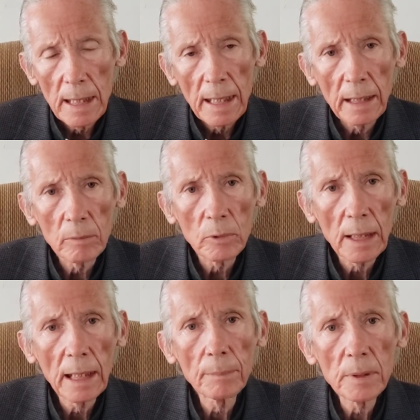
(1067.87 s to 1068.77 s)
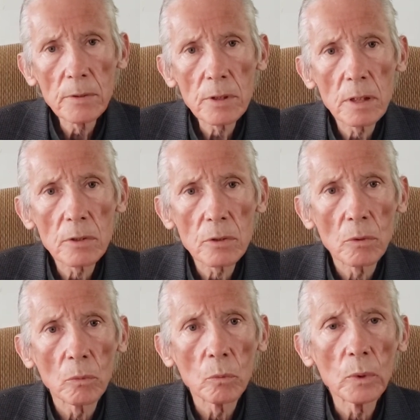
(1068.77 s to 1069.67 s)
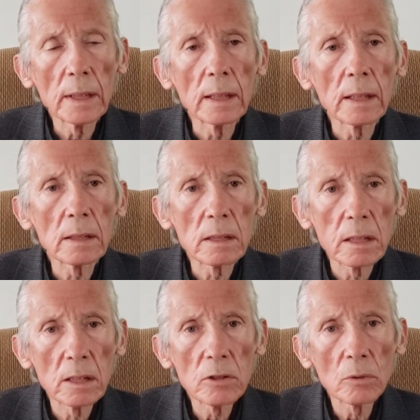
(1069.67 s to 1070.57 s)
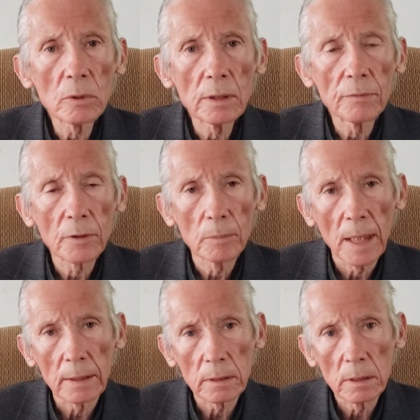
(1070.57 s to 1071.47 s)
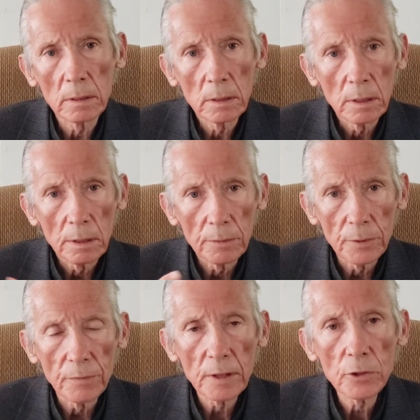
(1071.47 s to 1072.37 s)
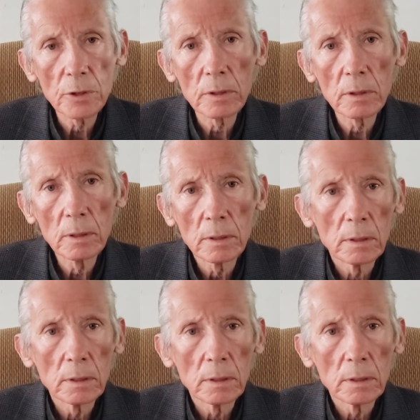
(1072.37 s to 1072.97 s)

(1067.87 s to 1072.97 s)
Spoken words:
And what happens is we continually ferment division,